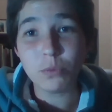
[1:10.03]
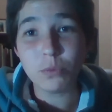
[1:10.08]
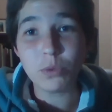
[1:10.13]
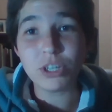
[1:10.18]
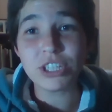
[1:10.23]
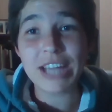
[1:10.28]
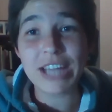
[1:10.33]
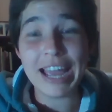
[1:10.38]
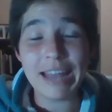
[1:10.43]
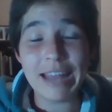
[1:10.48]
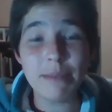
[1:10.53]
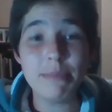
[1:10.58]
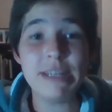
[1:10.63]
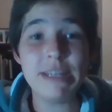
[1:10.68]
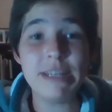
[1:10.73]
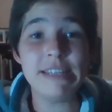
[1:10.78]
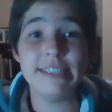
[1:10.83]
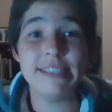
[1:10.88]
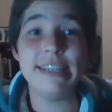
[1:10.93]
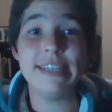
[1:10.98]
which had
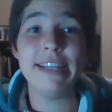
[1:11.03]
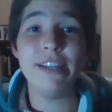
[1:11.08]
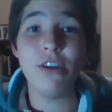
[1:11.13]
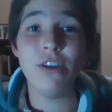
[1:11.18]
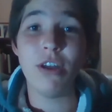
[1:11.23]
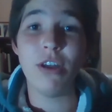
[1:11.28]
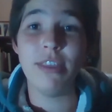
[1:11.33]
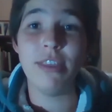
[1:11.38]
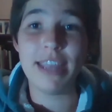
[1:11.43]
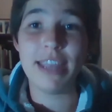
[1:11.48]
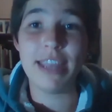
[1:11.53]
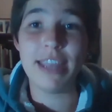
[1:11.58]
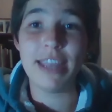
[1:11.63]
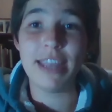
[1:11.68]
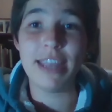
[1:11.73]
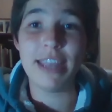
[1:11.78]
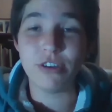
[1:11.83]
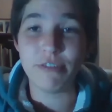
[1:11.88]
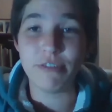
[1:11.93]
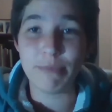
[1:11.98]
me sitting on the
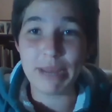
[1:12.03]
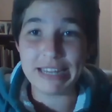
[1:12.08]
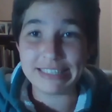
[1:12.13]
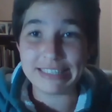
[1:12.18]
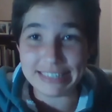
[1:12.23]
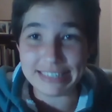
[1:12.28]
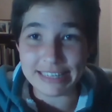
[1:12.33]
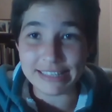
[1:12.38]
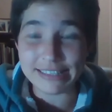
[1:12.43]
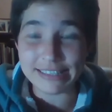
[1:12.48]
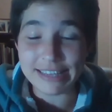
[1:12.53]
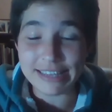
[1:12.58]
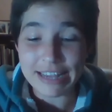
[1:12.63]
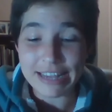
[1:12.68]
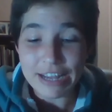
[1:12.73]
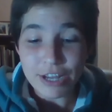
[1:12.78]
edge of my seat.